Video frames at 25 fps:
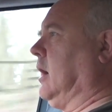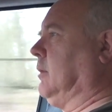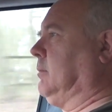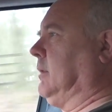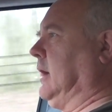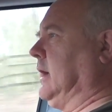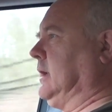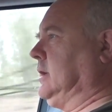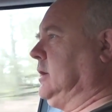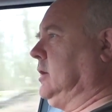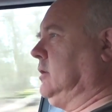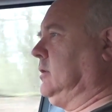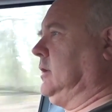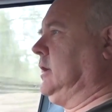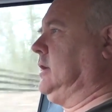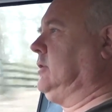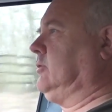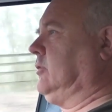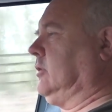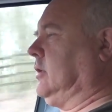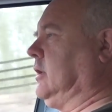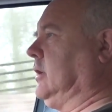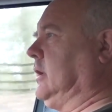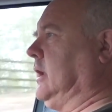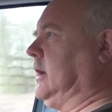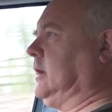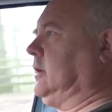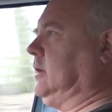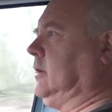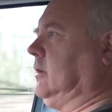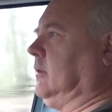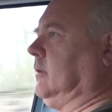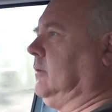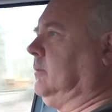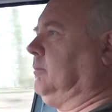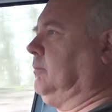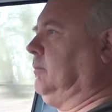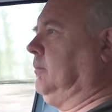and you need to connect
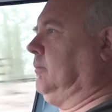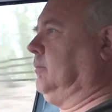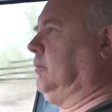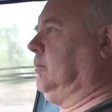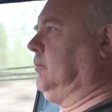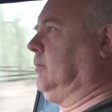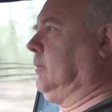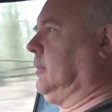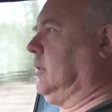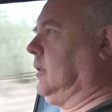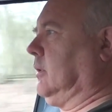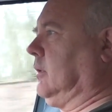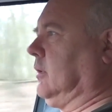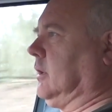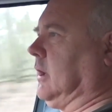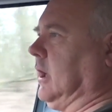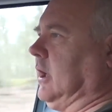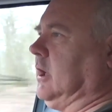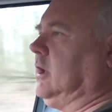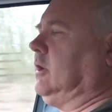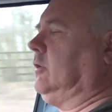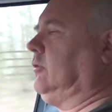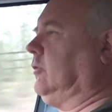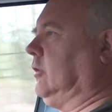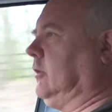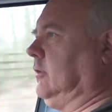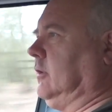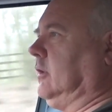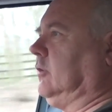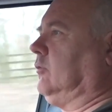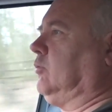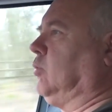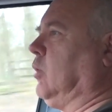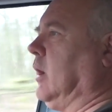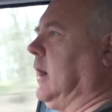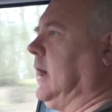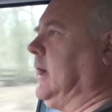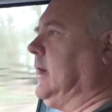your keys in
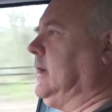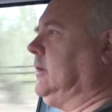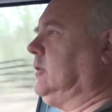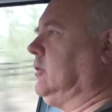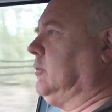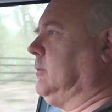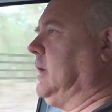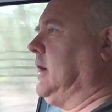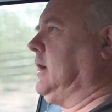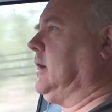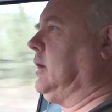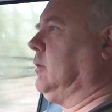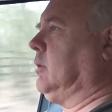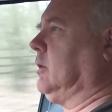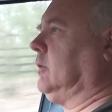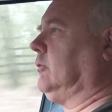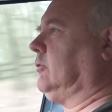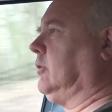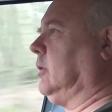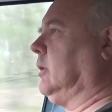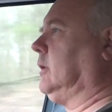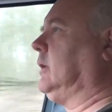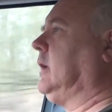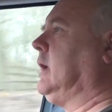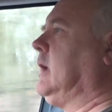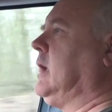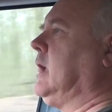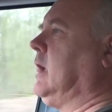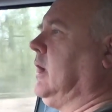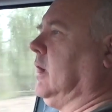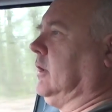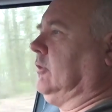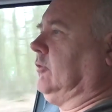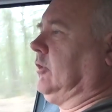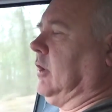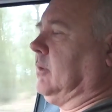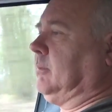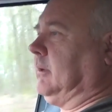this way to make it work and so on,
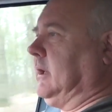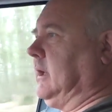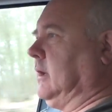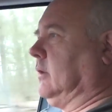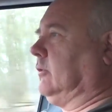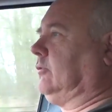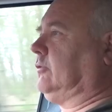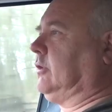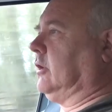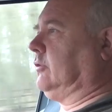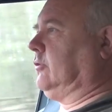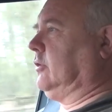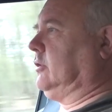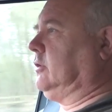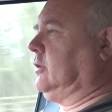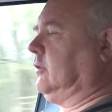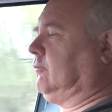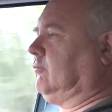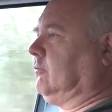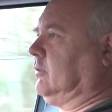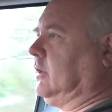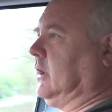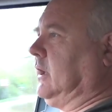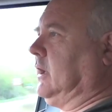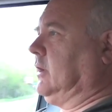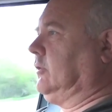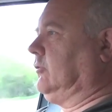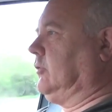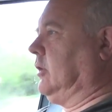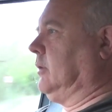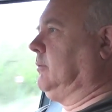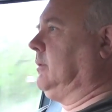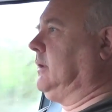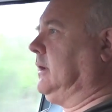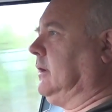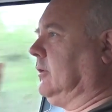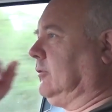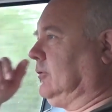and somebody else does it differently and
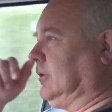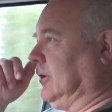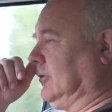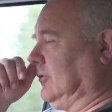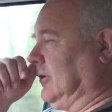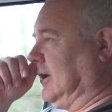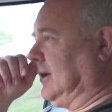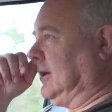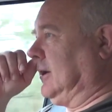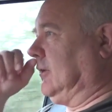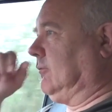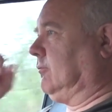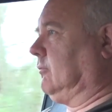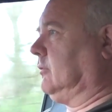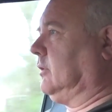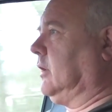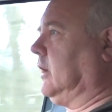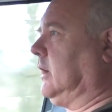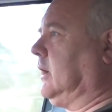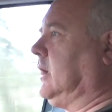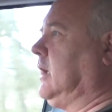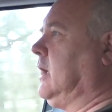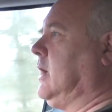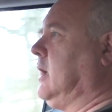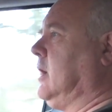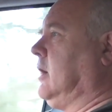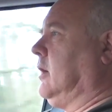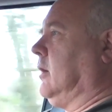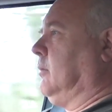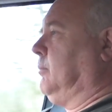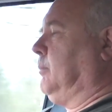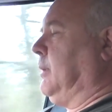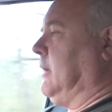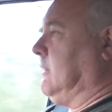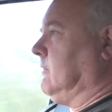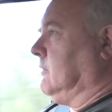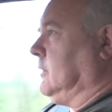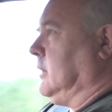somebody else does that differently.
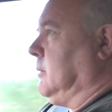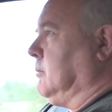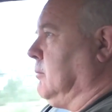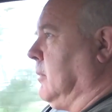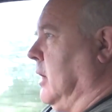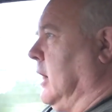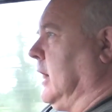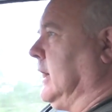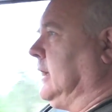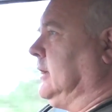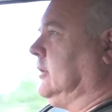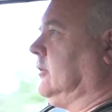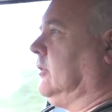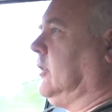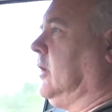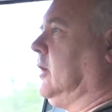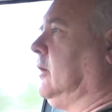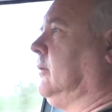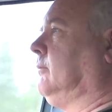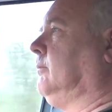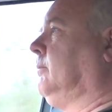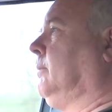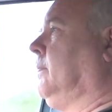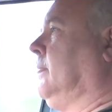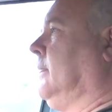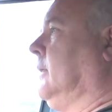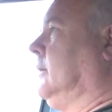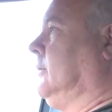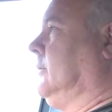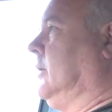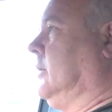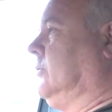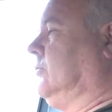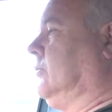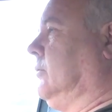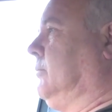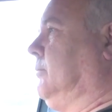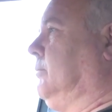And bearing in mind that
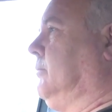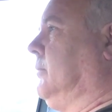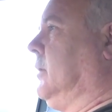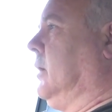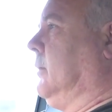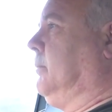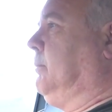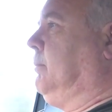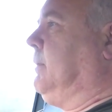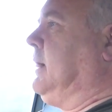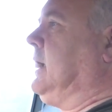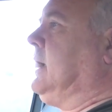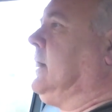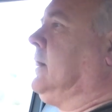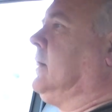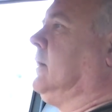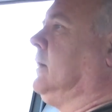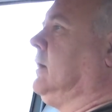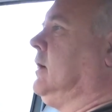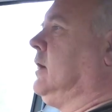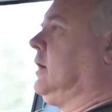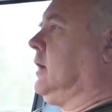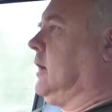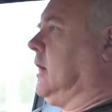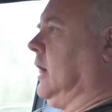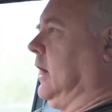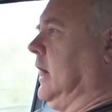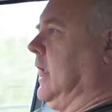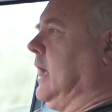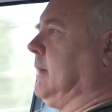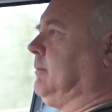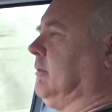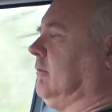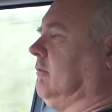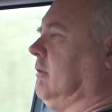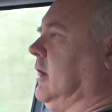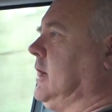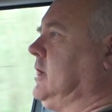there's a big
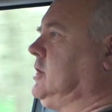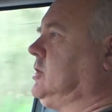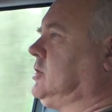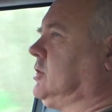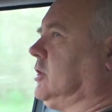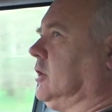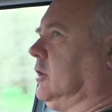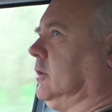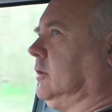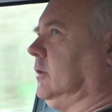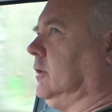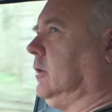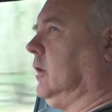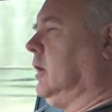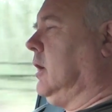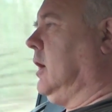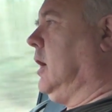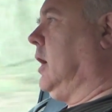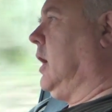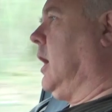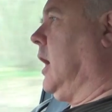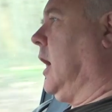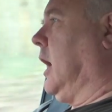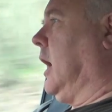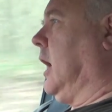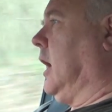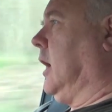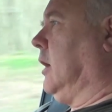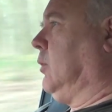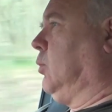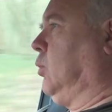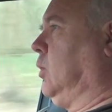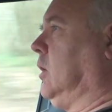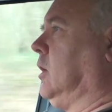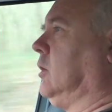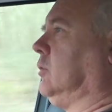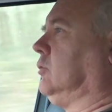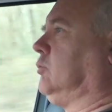collaboration
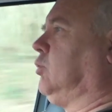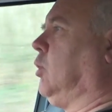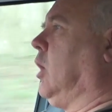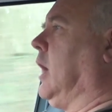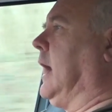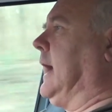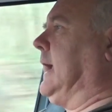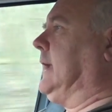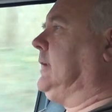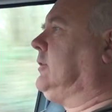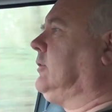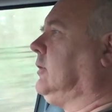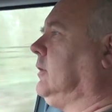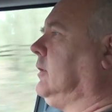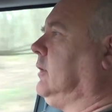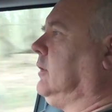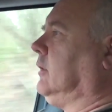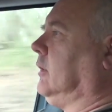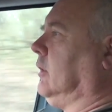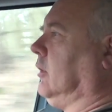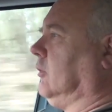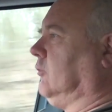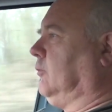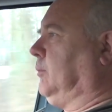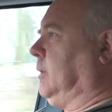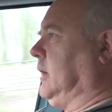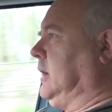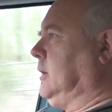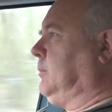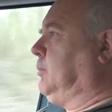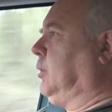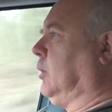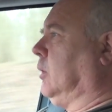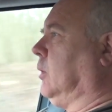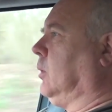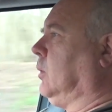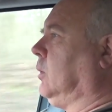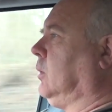worldwide of
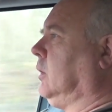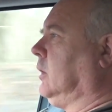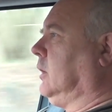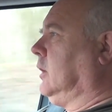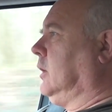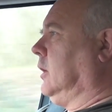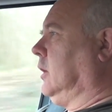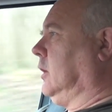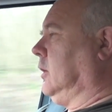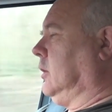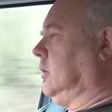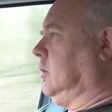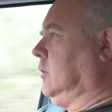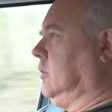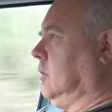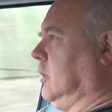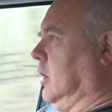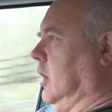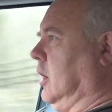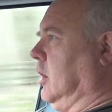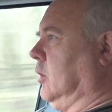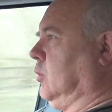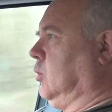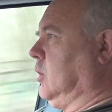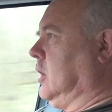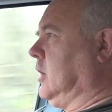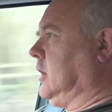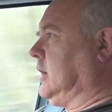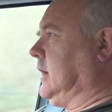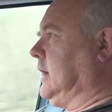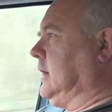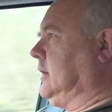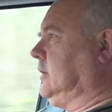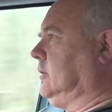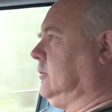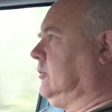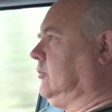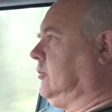people who are
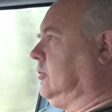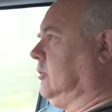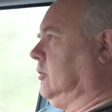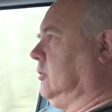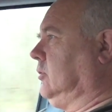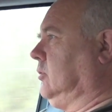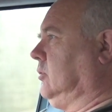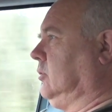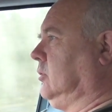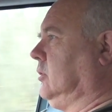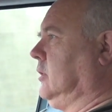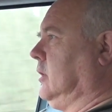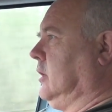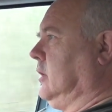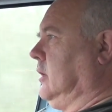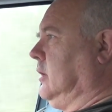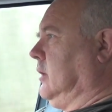working to